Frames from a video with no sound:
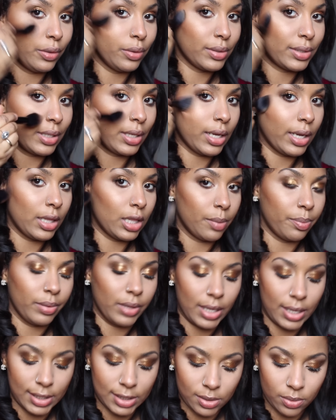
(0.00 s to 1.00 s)
use it in the
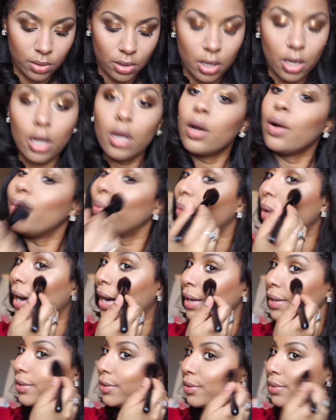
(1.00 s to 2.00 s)
place where
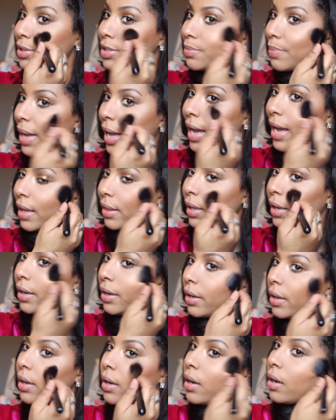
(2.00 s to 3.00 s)
I used my
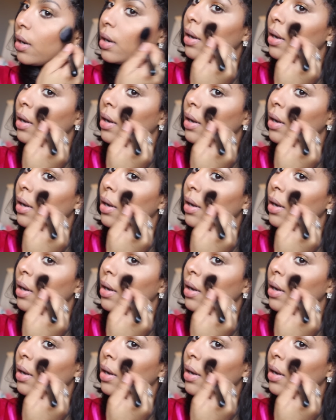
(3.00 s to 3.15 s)
highlighter